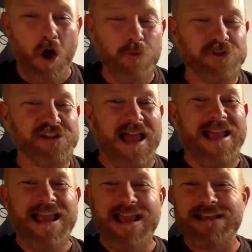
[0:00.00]
I would say
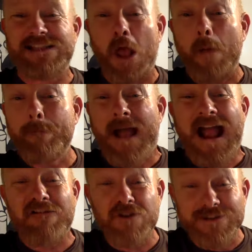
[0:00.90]
it is
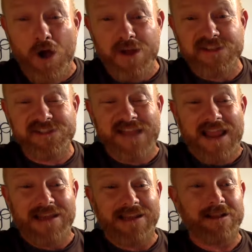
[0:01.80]
paradise
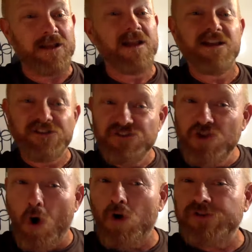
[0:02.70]
sailing. It's
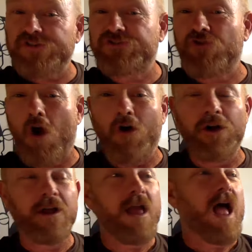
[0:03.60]
not as strong.